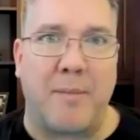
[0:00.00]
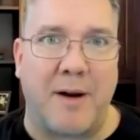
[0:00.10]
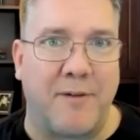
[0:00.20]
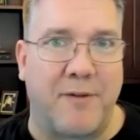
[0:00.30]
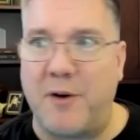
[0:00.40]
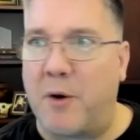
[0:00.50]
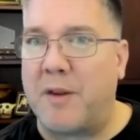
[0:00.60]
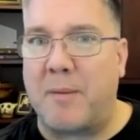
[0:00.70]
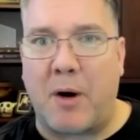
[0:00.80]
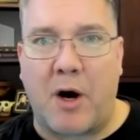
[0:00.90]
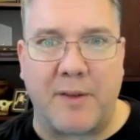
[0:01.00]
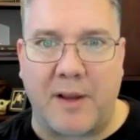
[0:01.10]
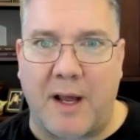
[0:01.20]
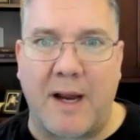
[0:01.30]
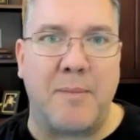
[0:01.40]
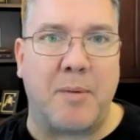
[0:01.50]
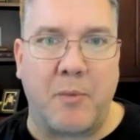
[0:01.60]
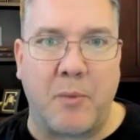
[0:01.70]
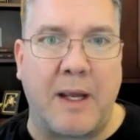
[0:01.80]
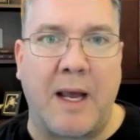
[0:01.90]
them. I've known them online,
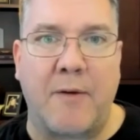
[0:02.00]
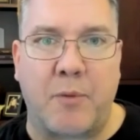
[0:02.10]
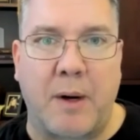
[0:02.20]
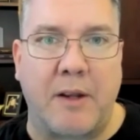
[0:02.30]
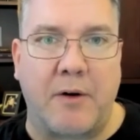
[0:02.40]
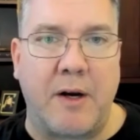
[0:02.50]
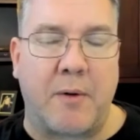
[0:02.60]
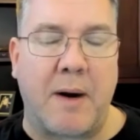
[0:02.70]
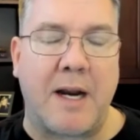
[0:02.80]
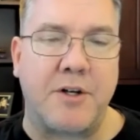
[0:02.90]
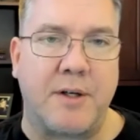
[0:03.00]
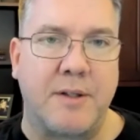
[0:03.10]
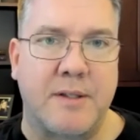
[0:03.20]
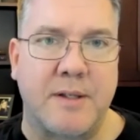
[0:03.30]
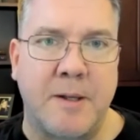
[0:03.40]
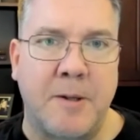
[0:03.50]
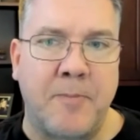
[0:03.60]
but we have regular interactions.